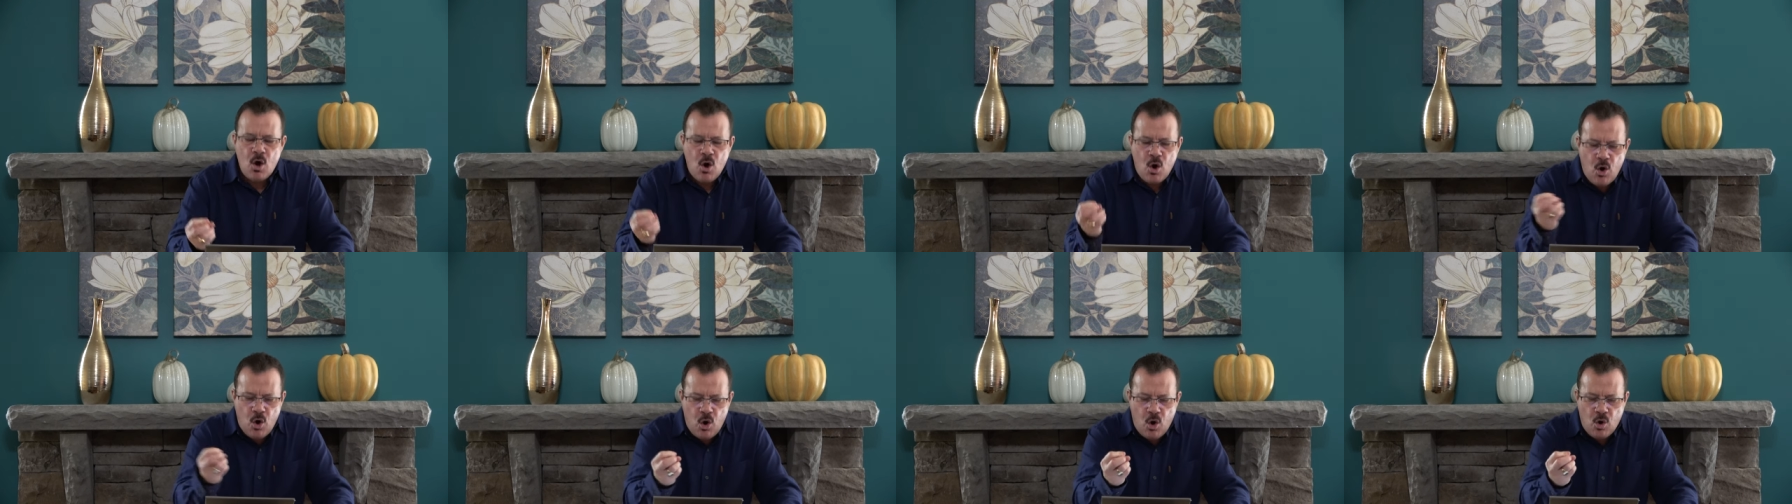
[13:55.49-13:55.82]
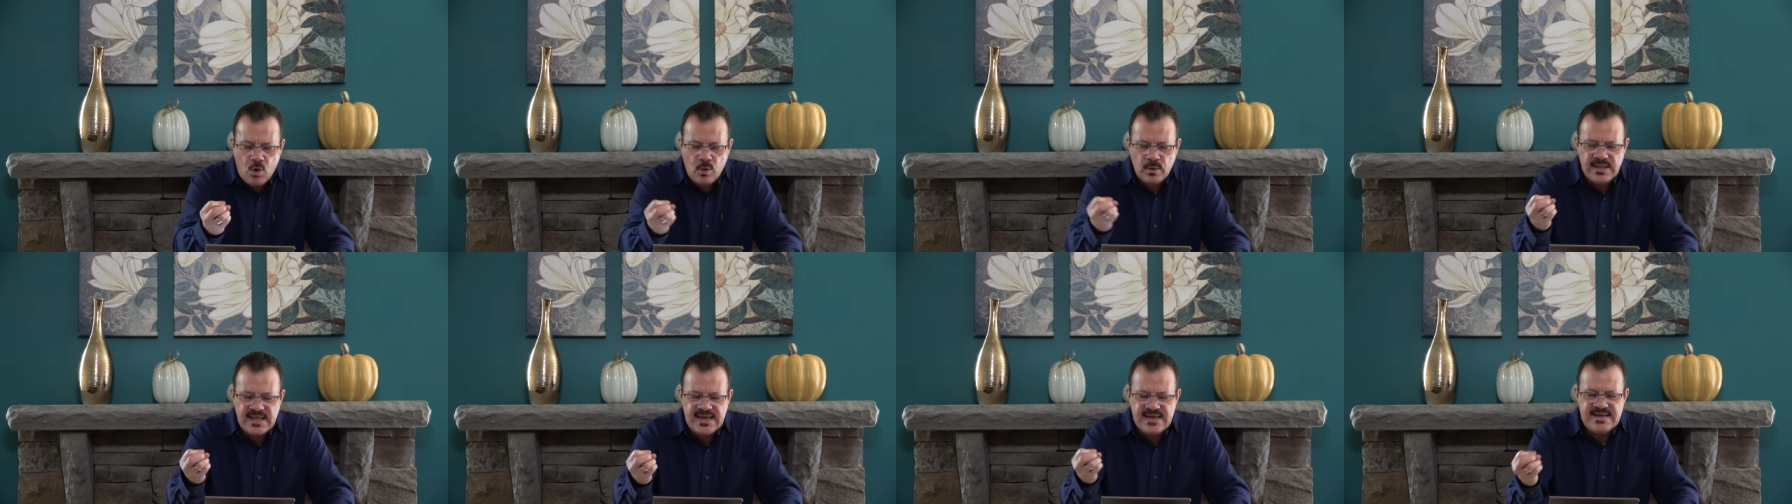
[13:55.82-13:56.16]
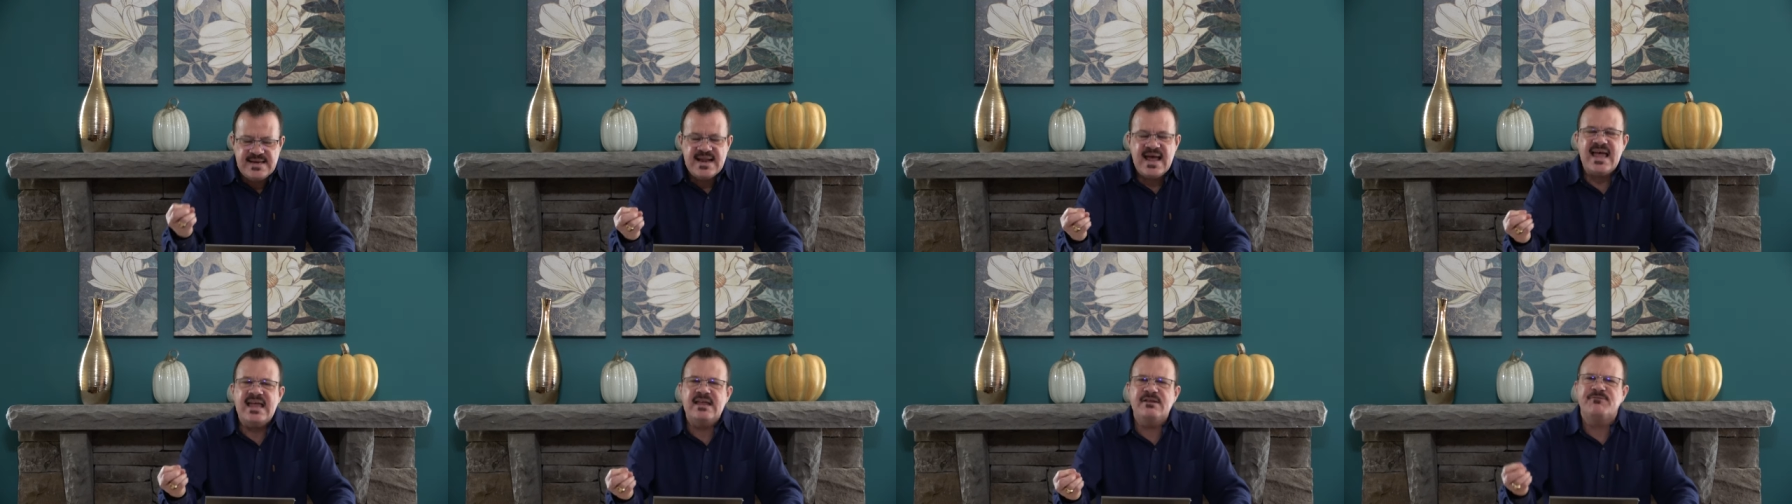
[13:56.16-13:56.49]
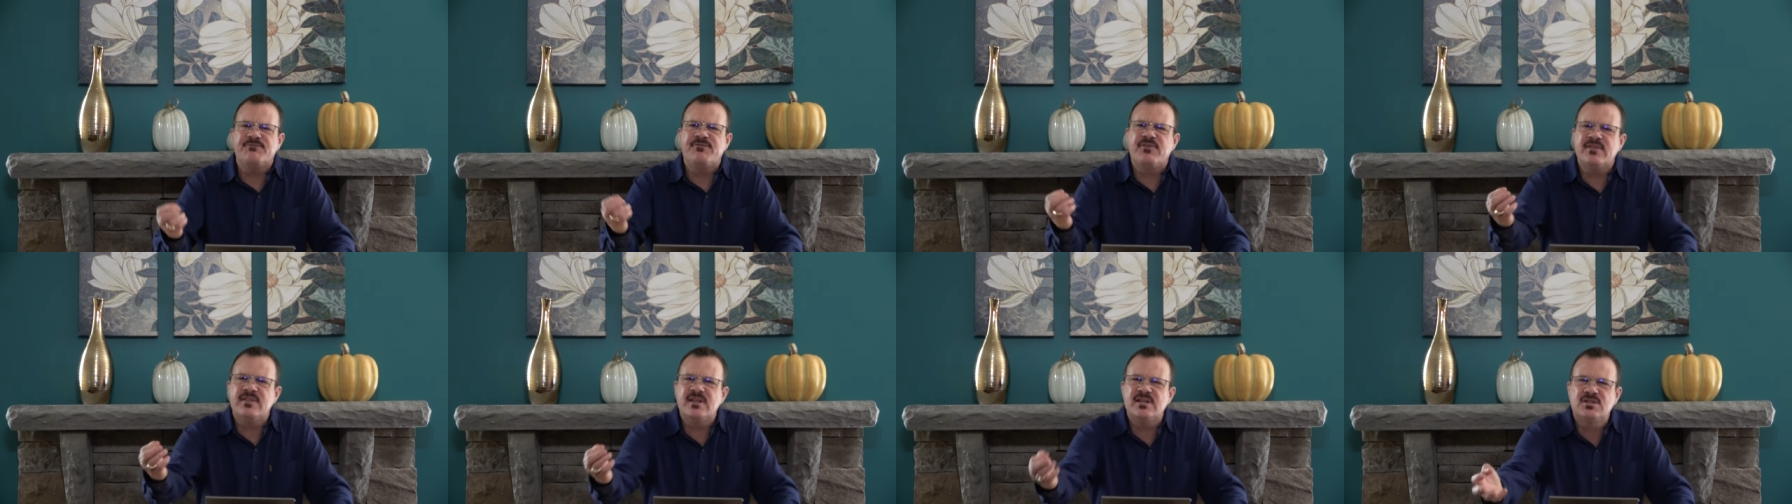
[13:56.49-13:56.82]
holy night
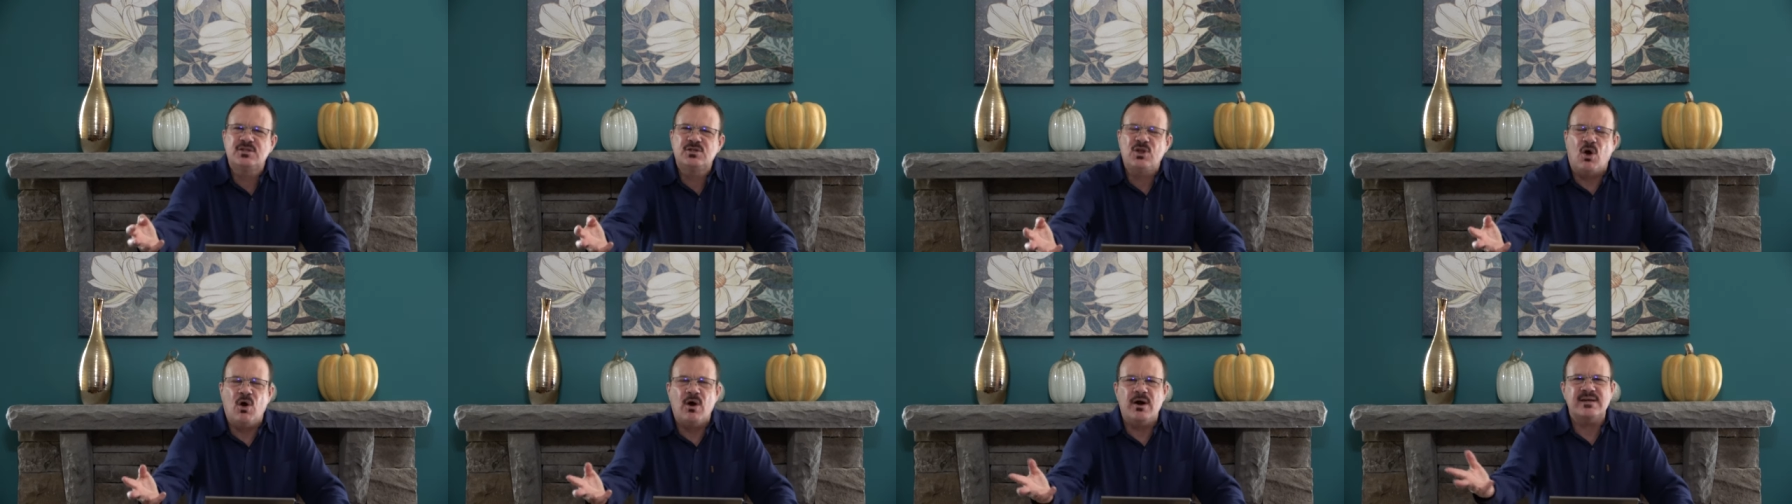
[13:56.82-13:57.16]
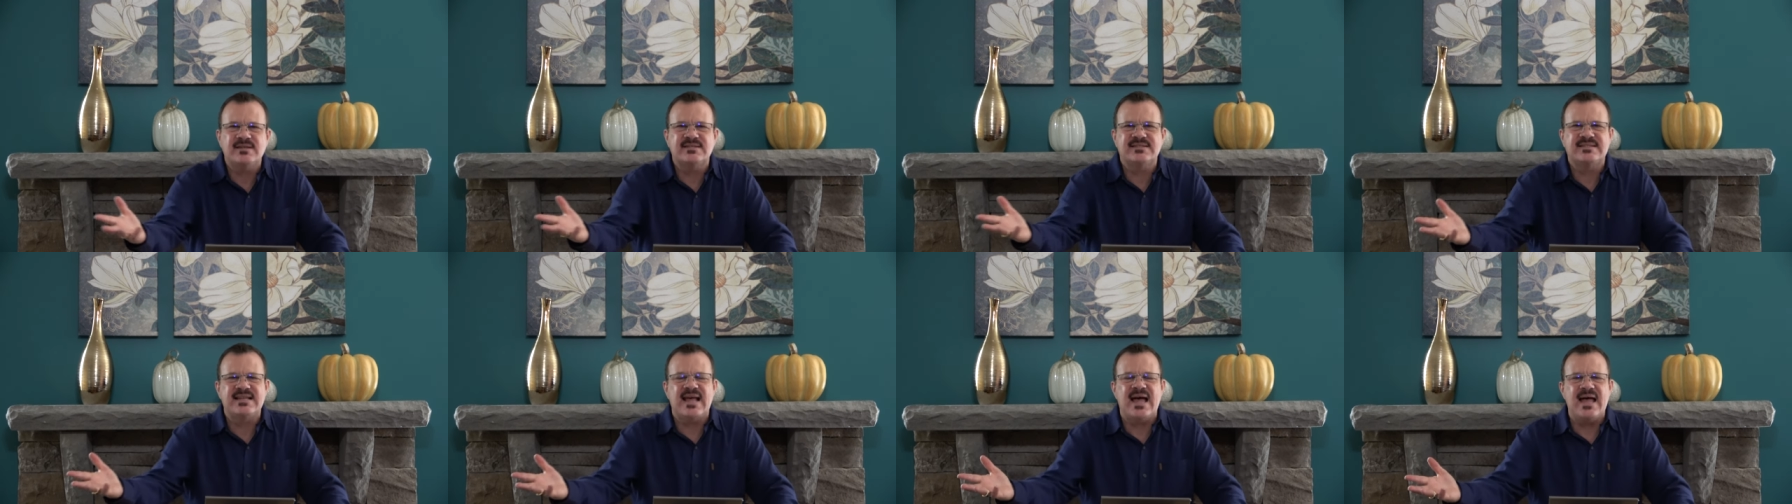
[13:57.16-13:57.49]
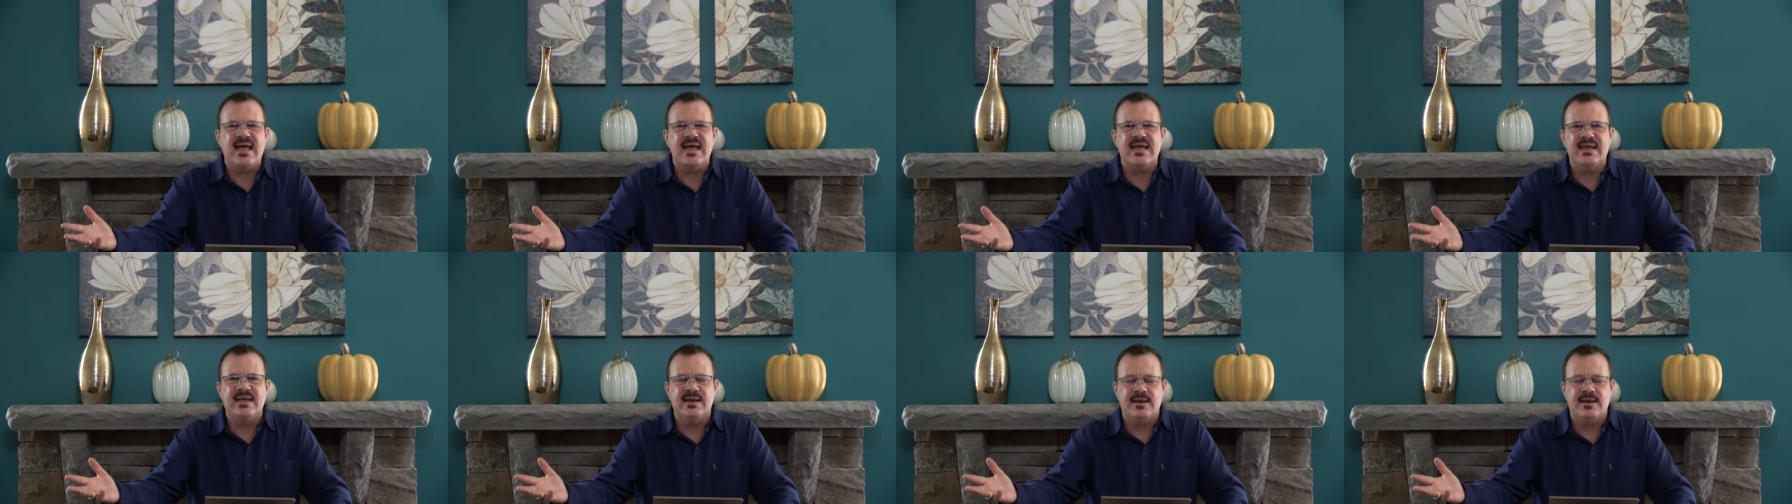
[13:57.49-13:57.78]
for the dark side?